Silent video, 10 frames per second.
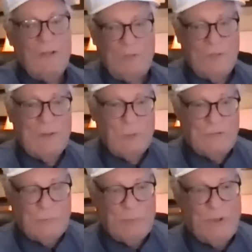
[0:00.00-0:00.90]
then they were
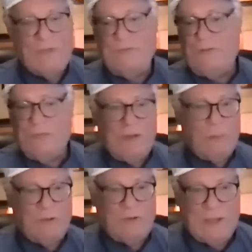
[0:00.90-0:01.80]
suppressed, then they
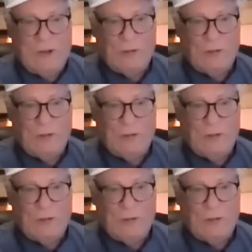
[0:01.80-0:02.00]
were taken